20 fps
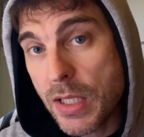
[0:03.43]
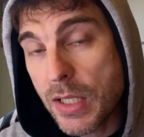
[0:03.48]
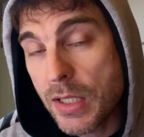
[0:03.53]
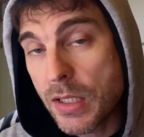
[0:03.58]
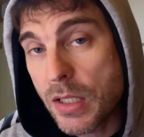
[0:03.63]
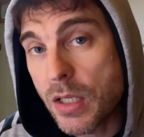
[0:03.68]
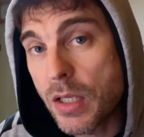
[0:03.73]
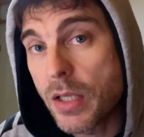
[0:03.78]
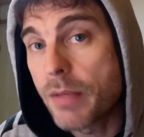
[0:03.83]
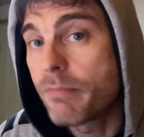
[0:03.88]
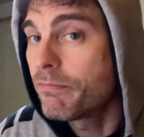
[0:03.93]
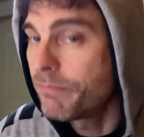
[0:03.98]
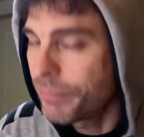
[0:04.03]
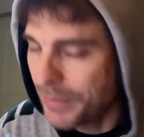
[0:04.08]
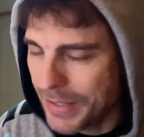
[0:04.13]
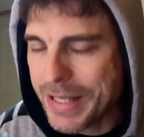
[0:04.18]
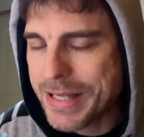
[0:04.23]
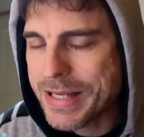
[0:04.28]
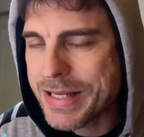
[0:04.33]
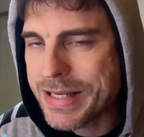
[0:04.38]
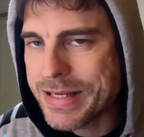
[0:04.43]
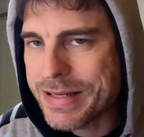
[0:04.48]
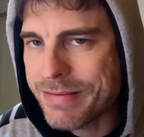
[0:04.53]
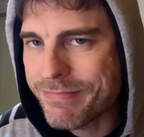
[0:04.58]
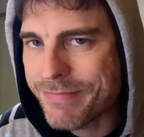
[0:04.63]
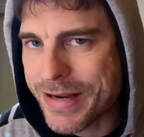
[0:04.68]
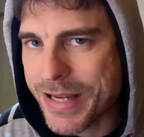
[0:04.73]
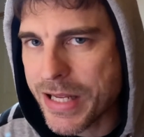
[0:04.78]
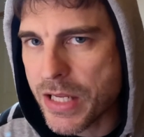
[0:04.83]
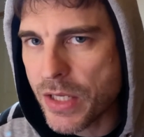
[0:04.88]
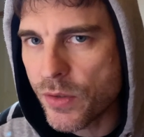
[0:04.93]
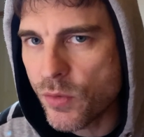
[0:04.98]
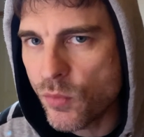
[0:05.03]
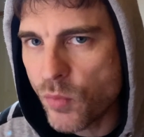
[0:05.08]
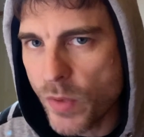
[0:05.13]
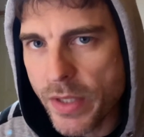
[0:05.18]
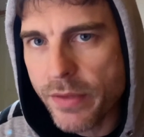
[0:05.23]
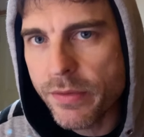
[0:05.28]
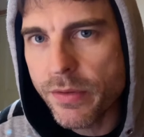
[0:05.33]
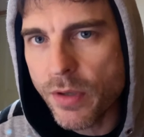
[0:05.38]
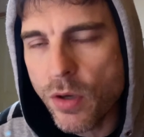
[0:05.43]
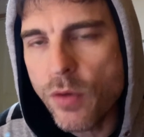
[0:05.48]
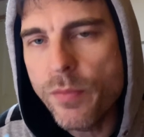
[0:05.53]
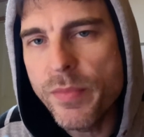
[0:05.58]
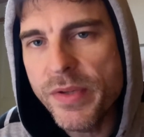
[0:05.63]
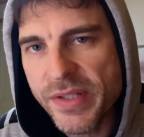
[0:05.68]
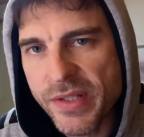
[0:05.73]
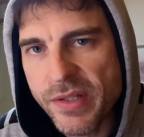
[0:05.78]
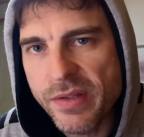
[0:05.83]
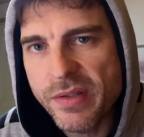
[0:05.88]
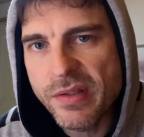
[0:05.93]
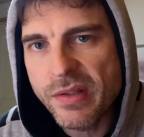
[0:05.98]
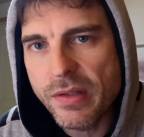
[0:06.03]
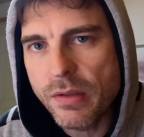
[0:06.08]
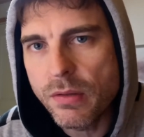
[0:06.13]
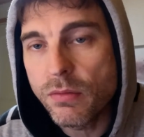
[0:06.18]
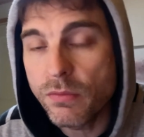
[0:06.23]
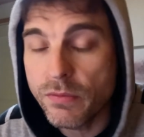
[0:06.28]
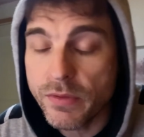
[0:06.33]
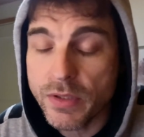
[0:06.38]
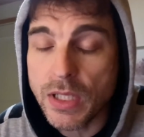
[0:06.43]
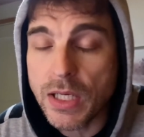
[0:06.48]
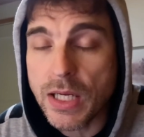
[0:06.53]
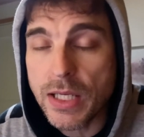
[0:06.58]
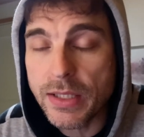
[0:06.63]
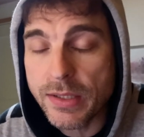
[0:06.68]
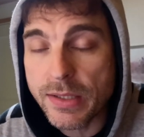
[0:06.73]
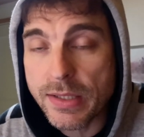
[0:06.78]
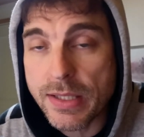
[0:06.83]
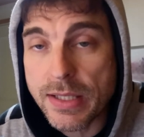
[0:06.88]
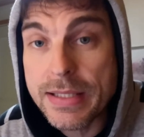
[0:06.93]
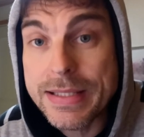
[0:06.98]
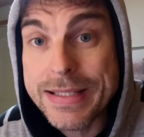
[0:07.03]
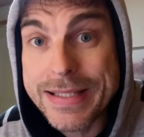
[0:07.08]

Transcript: and I'm playing around with Home Assistant, or as I like to say,